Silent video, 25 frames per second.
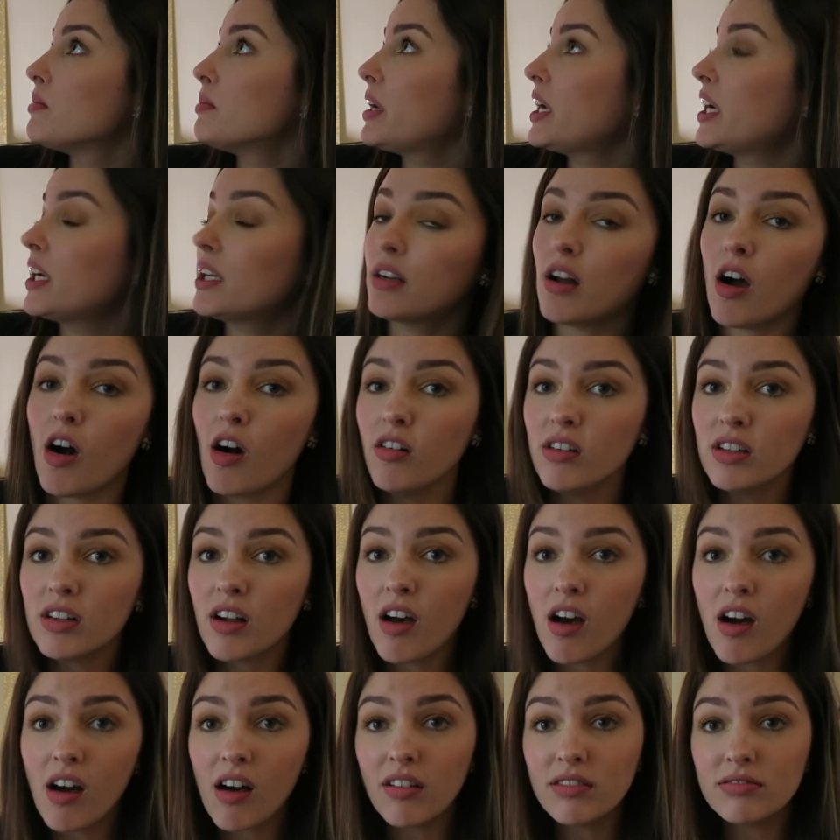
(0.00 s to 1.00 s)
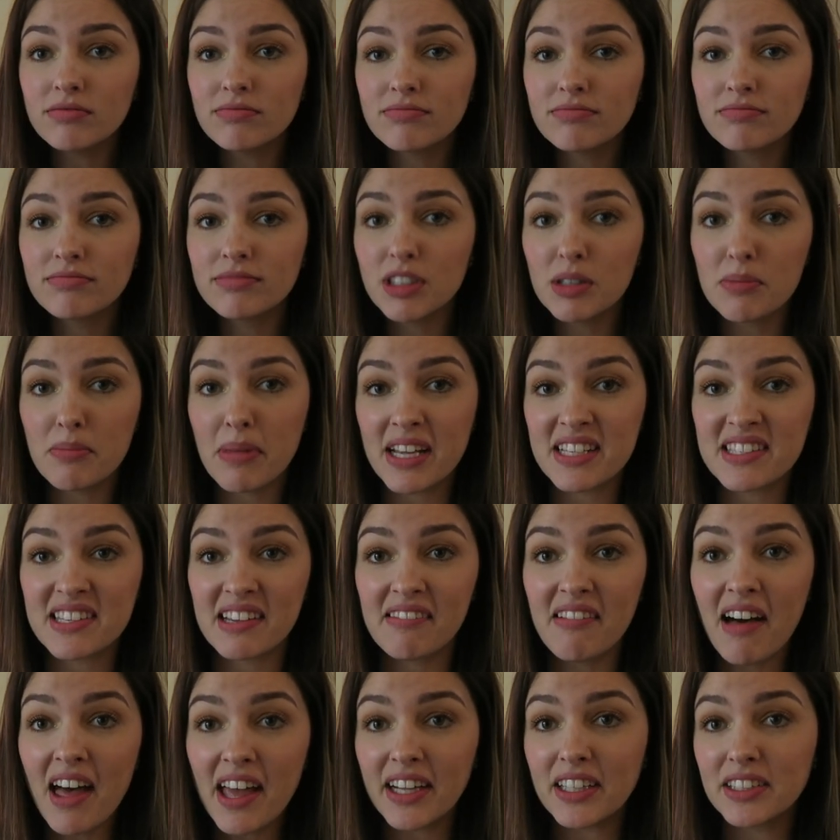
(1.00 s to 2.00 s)
I mean, all in all, it's an
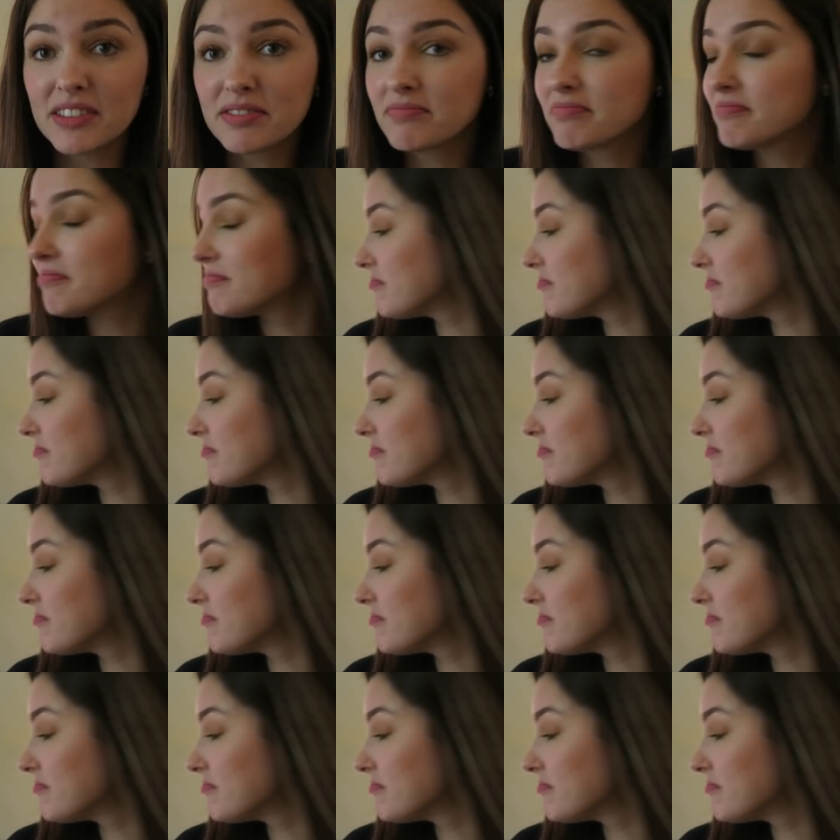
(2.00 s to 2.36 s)
amazing light.